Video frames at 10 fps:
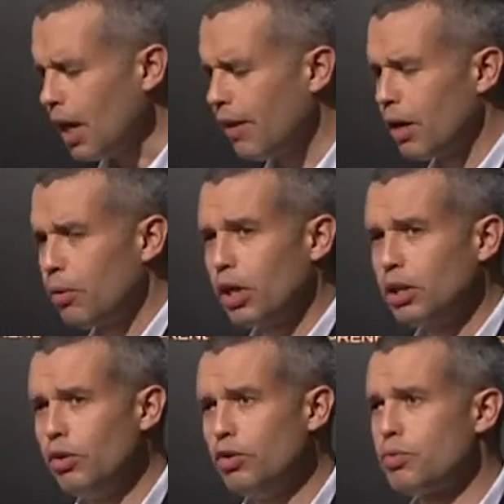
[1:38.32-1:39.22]
And then I want to
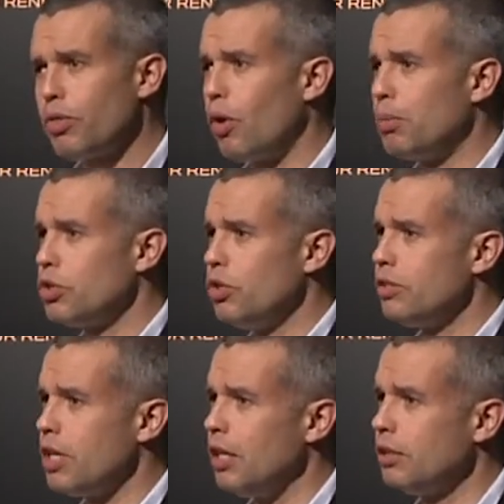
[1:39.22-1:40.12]
close with an
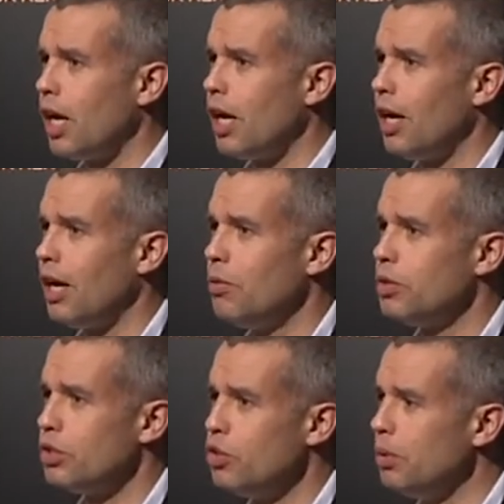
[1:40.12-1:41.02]
opportunity, uh,
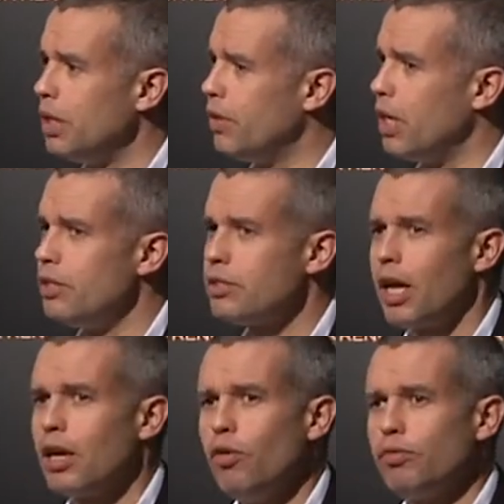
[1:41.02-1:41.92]
which I do believe it is,
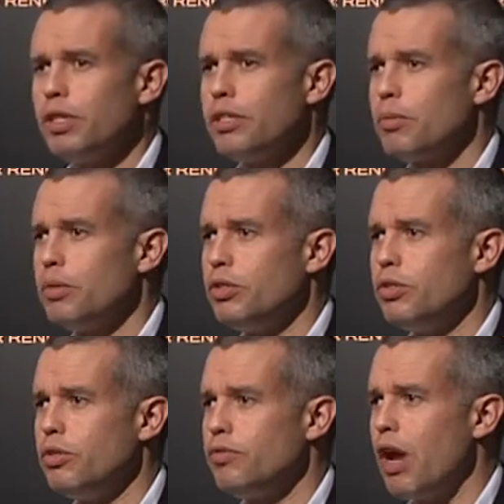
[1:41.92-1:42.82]
and hopefully there's something to
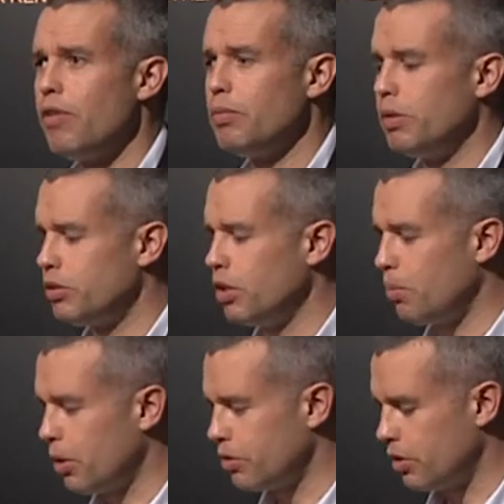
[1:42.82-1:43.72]
do for every single
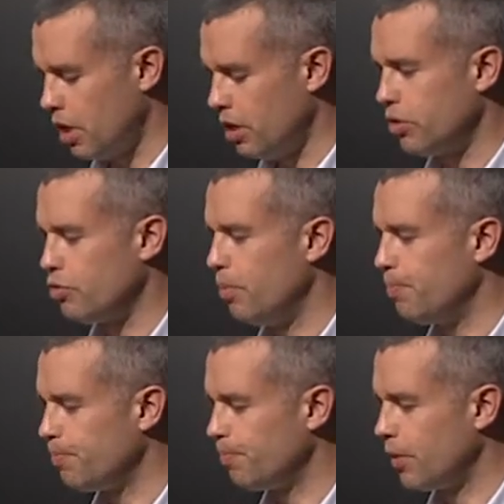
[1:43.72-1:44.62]
person in this room.
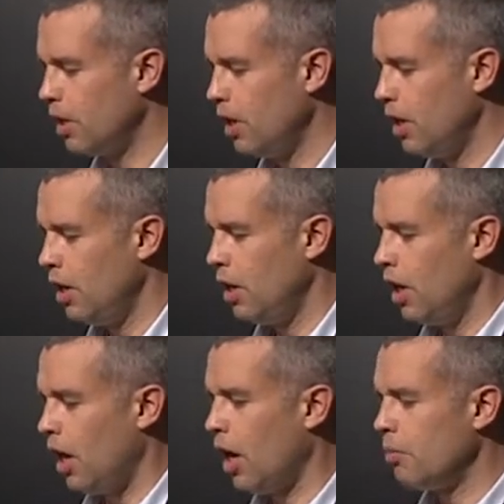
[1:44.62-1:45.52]

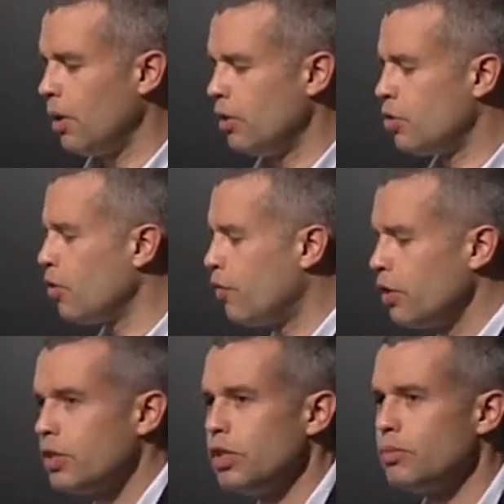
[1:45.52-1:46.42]
Um, so the
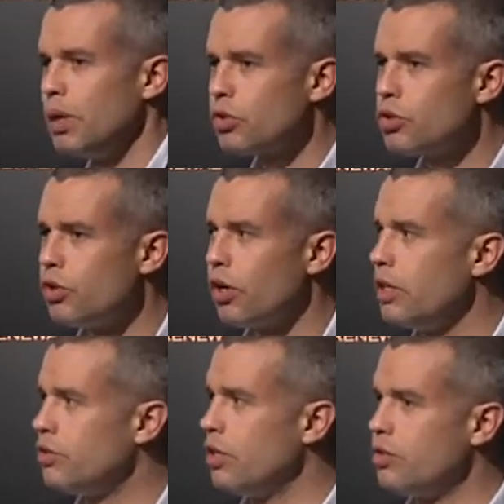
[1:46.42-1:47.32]
first thing to make sure
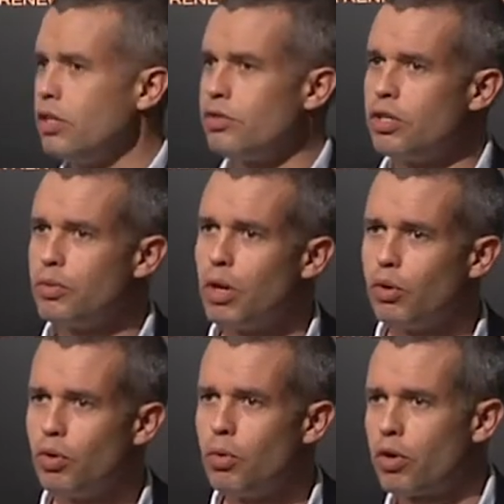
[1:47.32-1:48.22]
is, is, is, is, that we
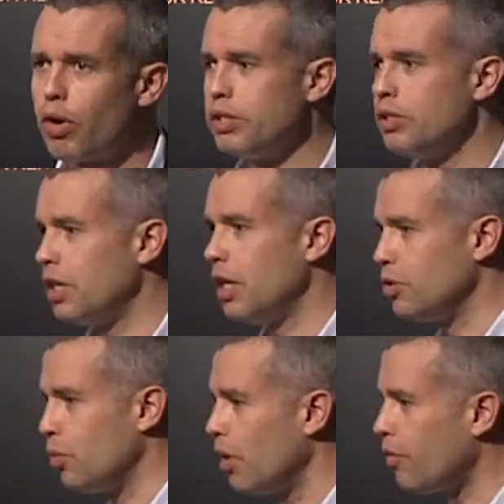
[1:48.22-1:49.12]
all know what crisis it
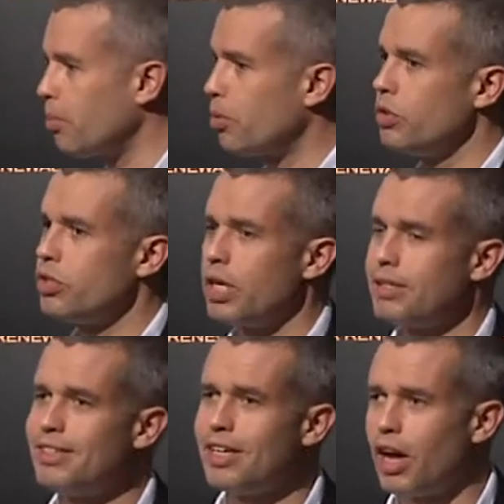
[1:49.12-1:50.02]
is. One of our projects
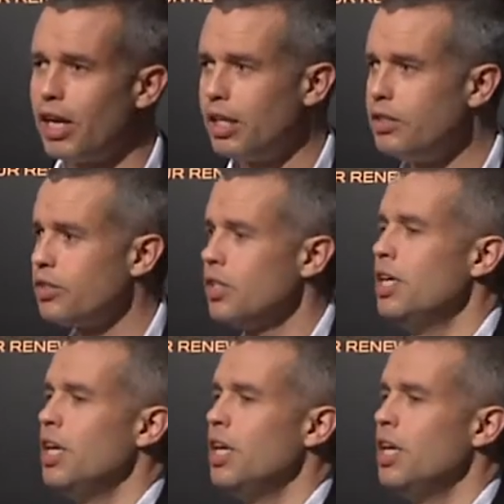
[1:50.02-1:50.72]
is in Ireland.